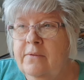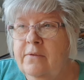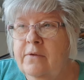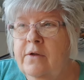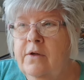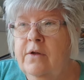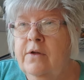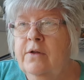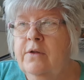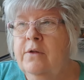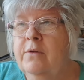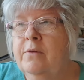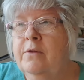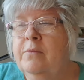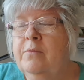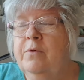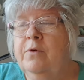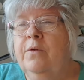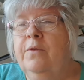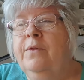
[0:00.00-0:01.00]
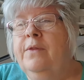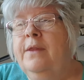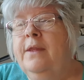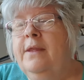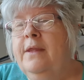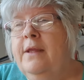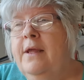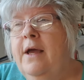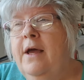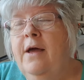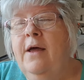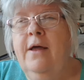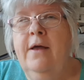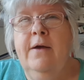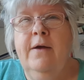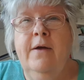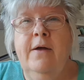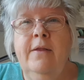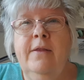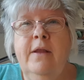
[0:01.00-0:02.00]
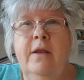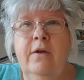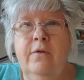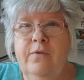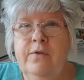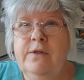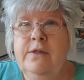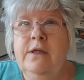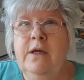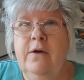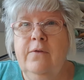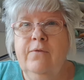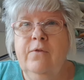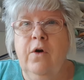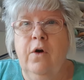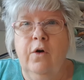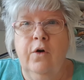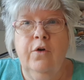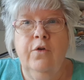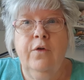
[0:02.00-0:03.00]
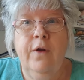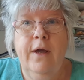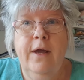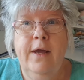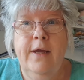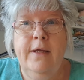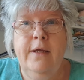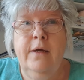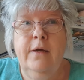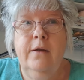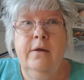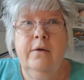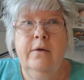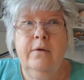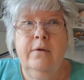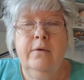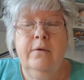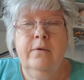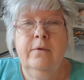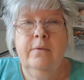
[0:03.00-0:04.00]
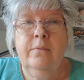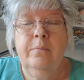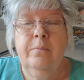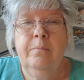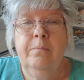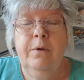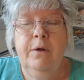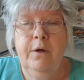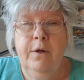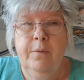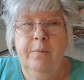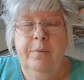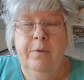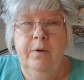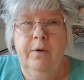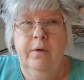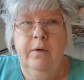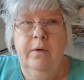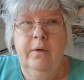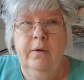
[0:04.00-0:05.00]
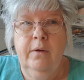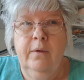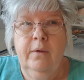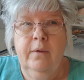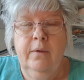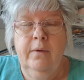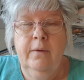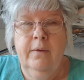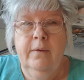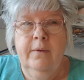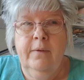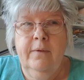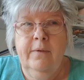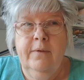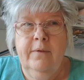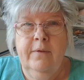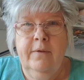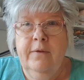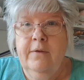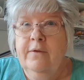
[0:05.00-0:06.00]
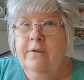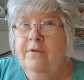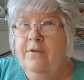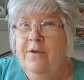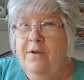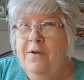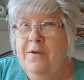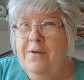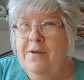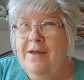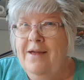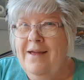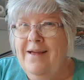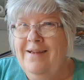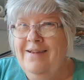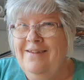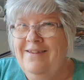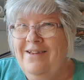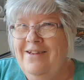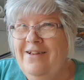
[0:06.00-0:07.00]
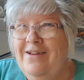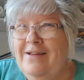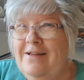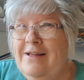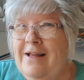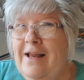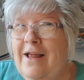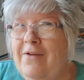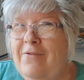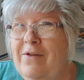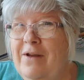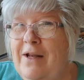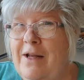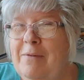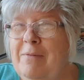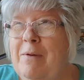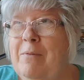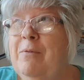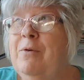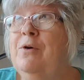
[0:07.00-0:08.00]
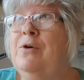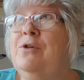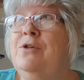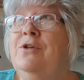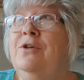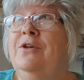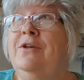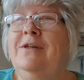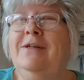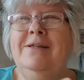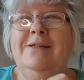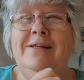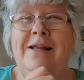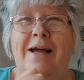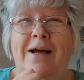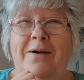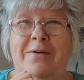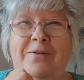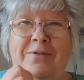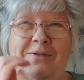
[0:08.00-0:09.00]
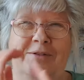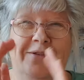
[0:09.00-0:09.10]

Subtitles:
No, I think there's more. And then obviously I've got grey and purple. So yeah, so at least I have a little bit more choice now.